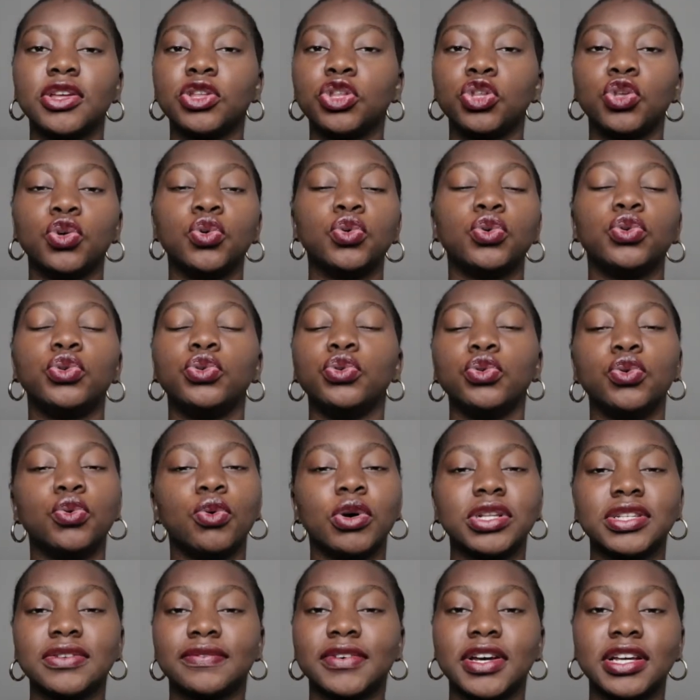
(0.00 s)
You do
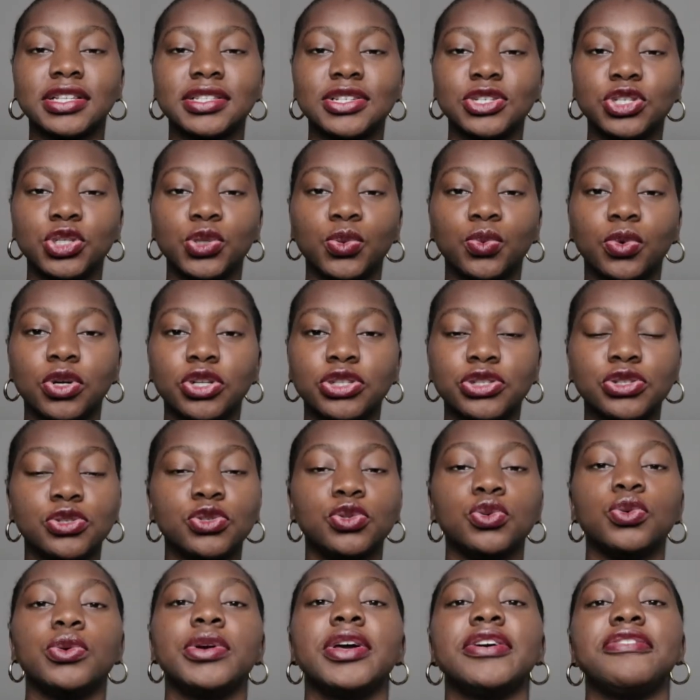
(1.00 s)
whatever it is you want to
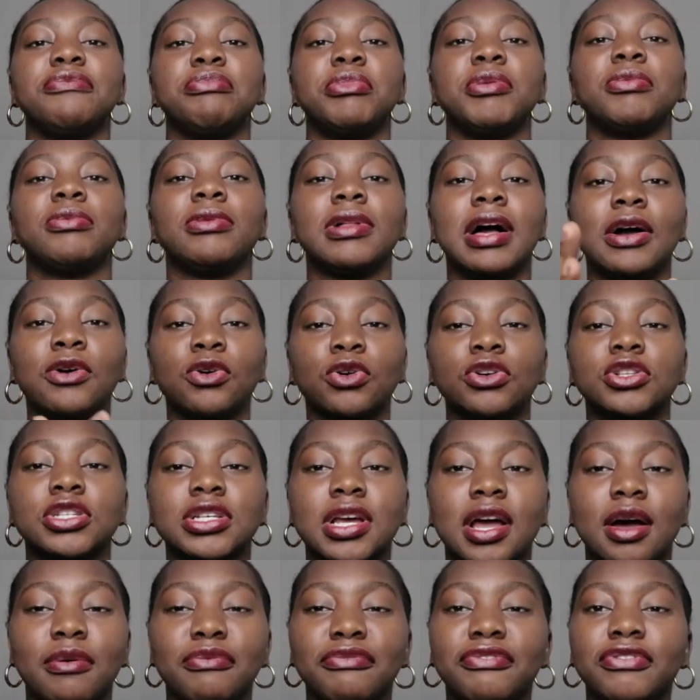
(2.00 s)
do. If people are going to
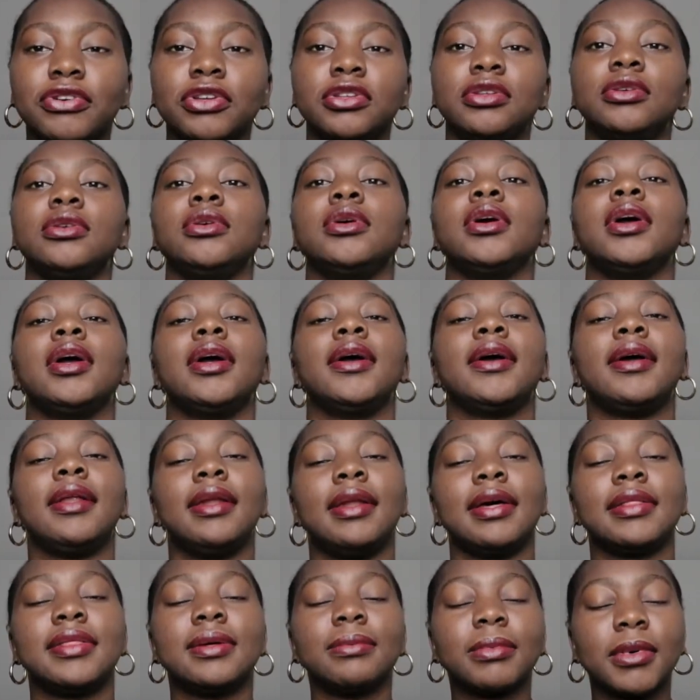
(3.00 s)
come for you,
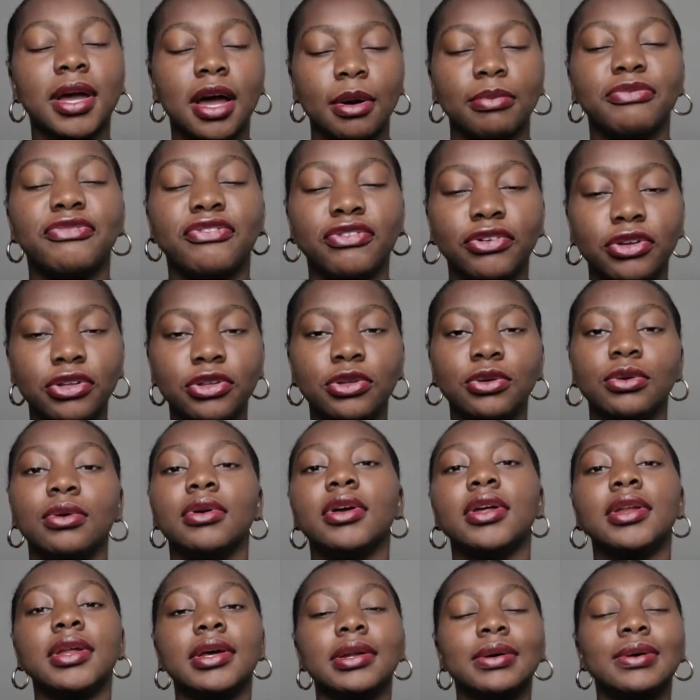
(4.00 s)
let them come for you.
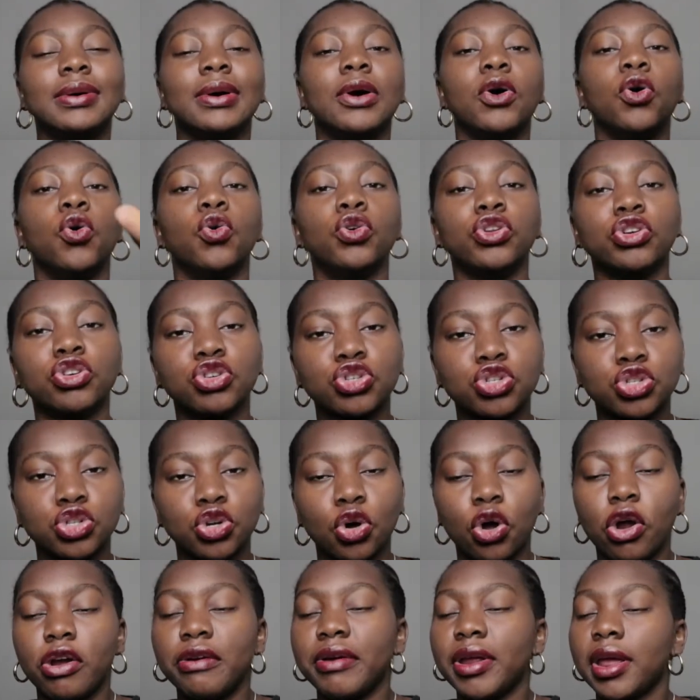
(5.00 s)
They don't own your
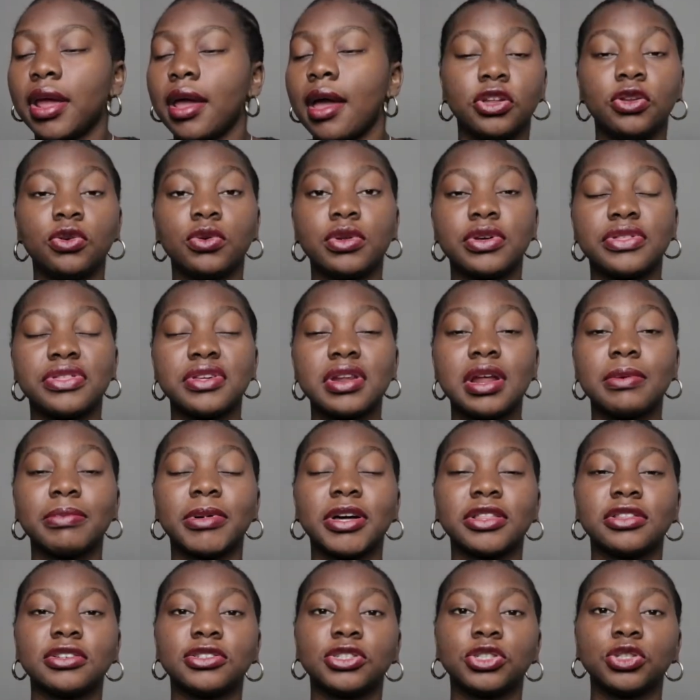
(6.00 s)
story. You know, the thing
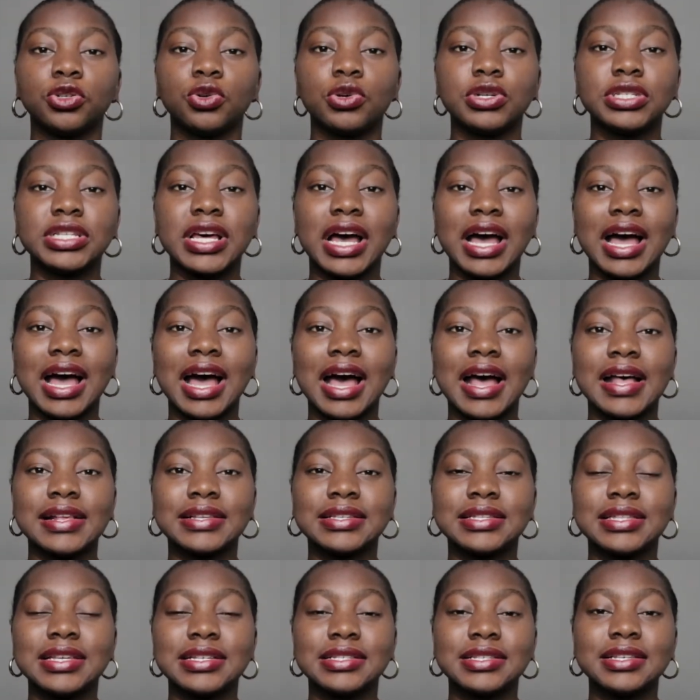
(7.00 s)
about this show is that
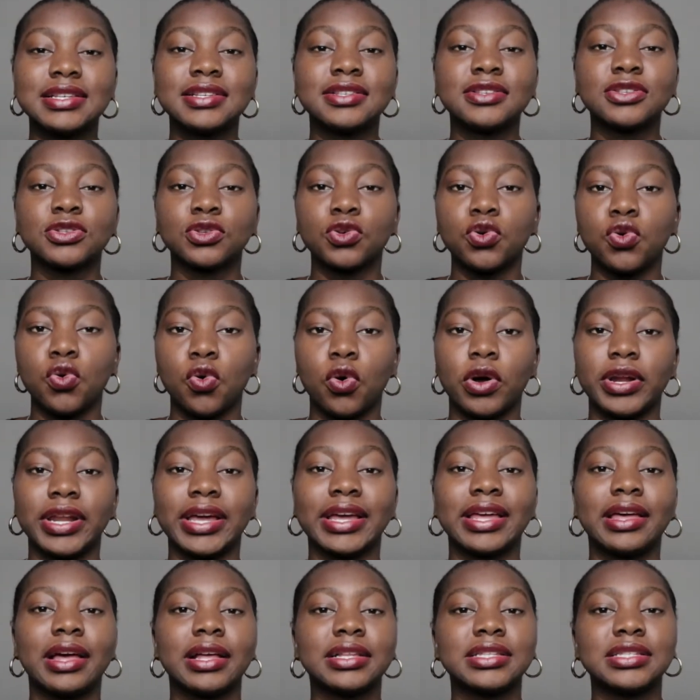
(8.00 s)
as the seasons go on,
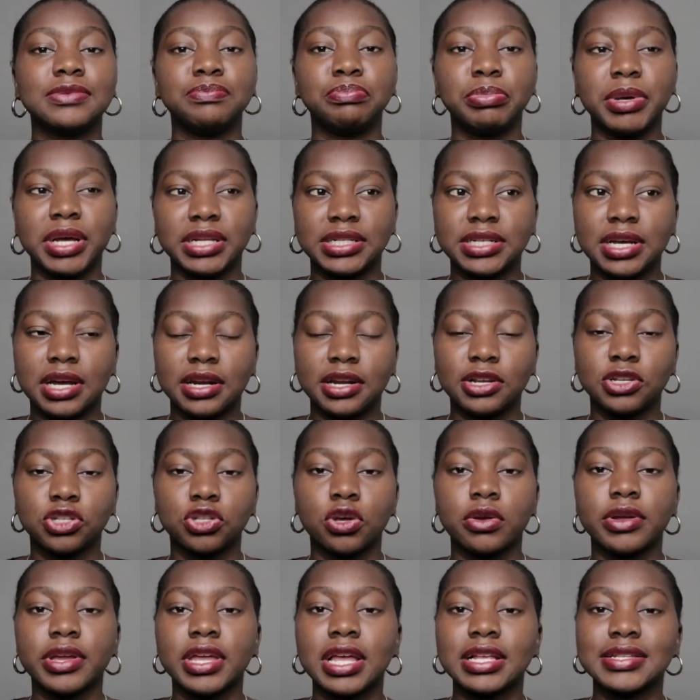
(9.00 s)
it gets better. The
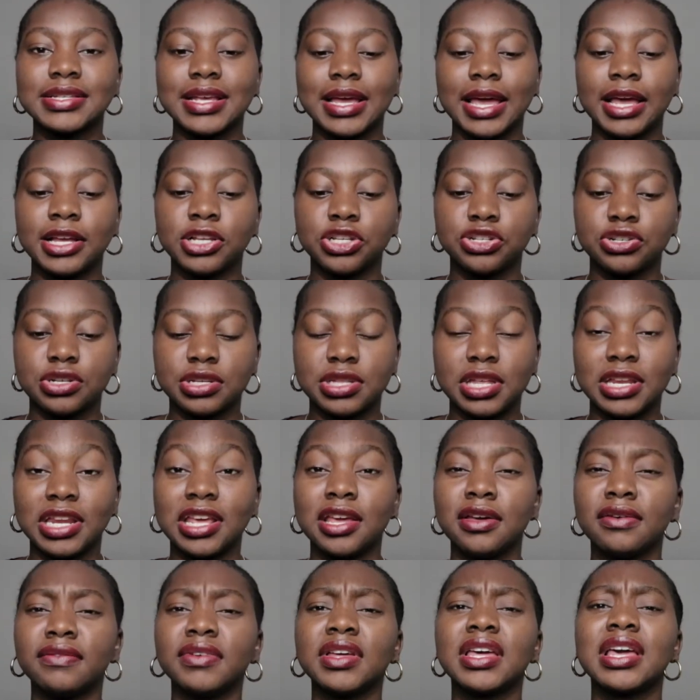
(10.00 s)
story gets interesting. It
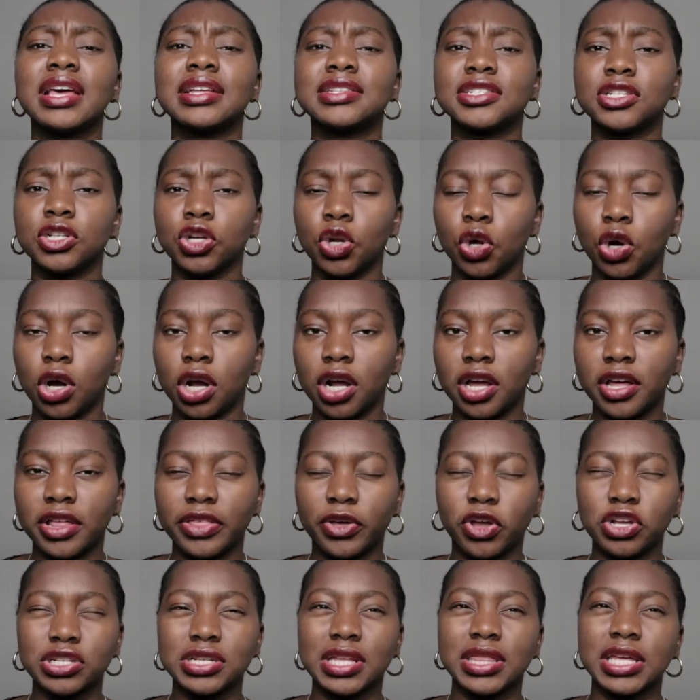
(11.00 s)
even gets longer.
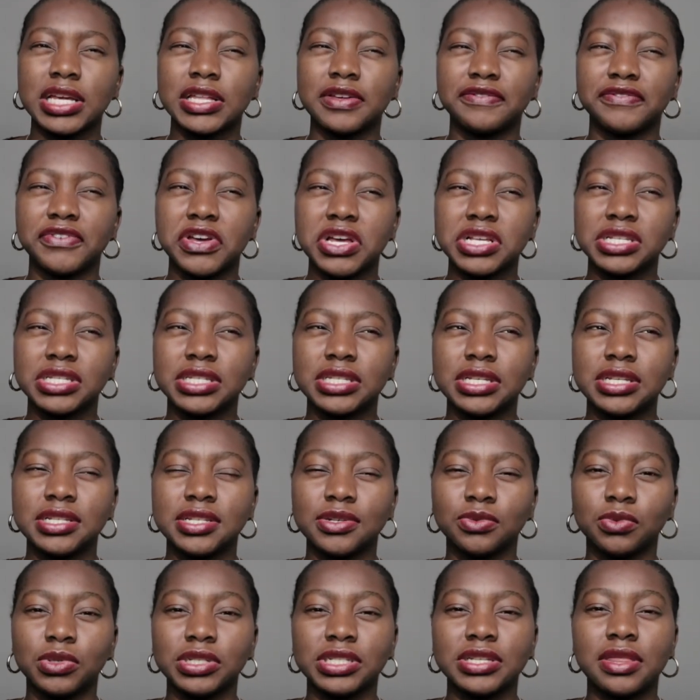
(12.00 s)
Because I think the first
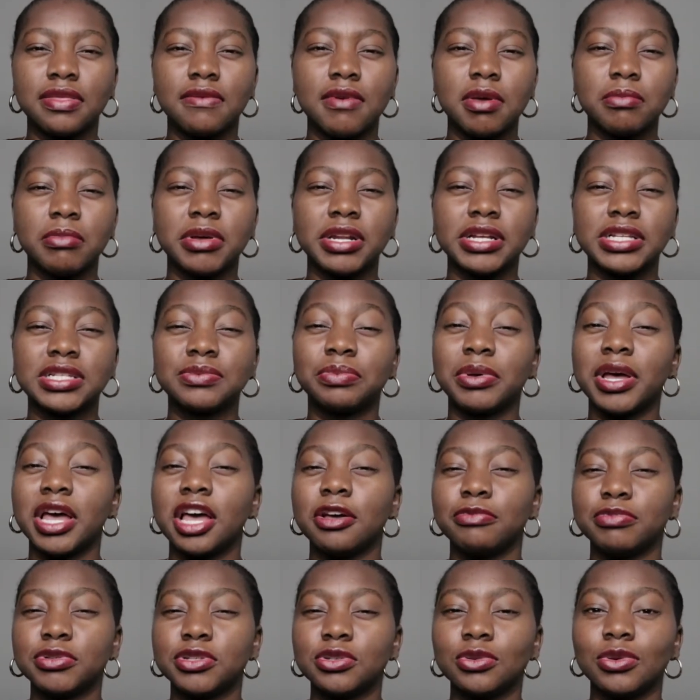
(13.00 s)
season was 3 minutes per
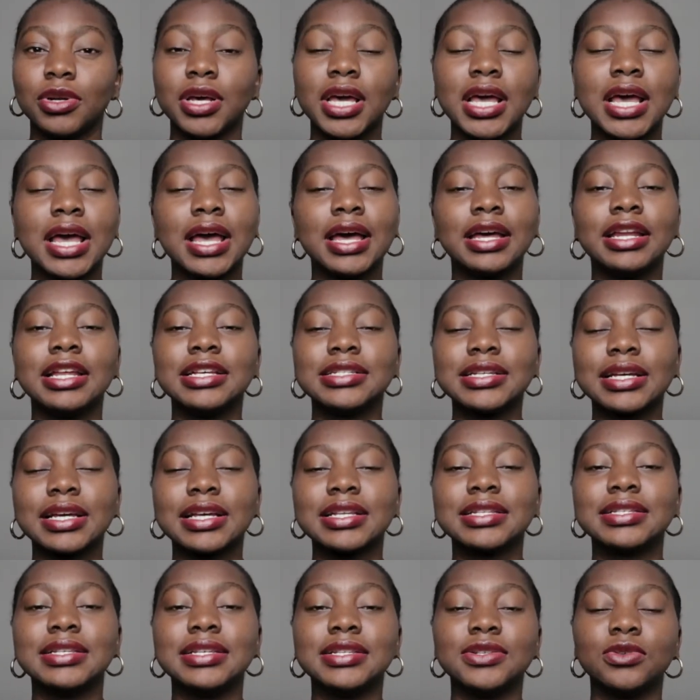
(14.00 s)
episode. The
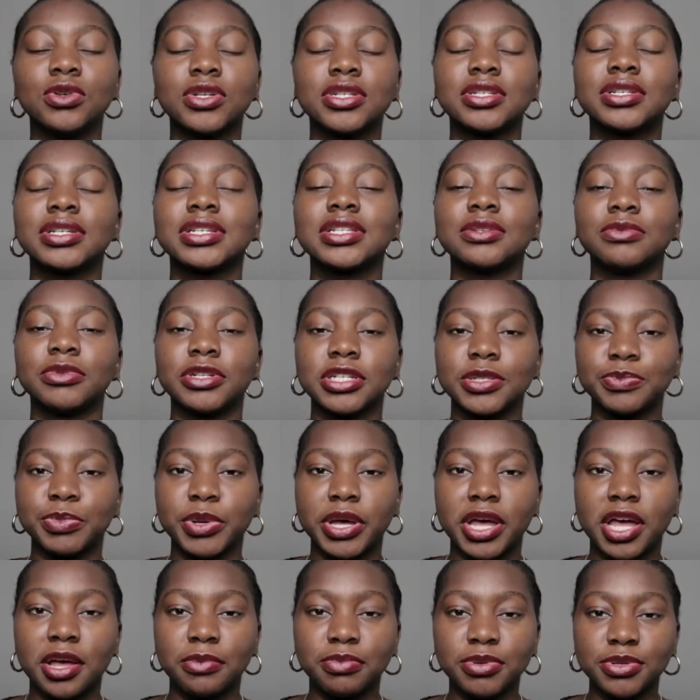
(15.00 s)
second season was 6 minutes per
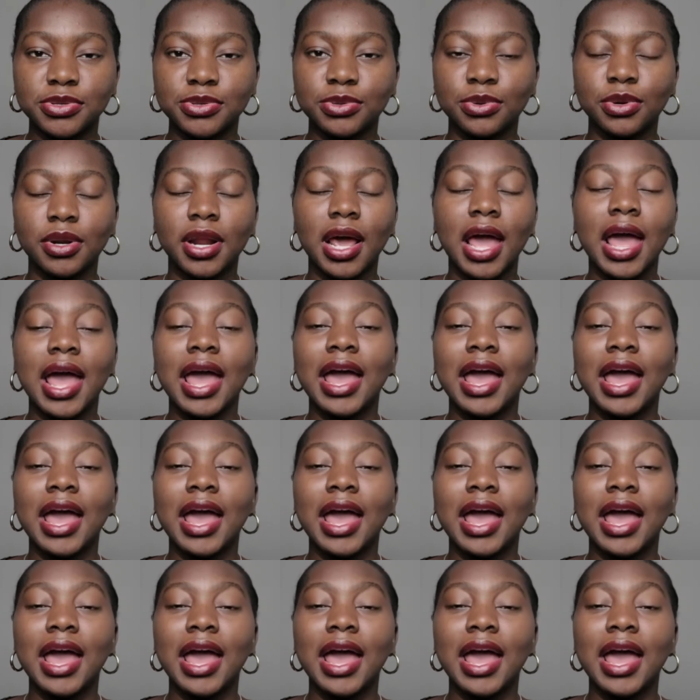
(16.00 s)
episode.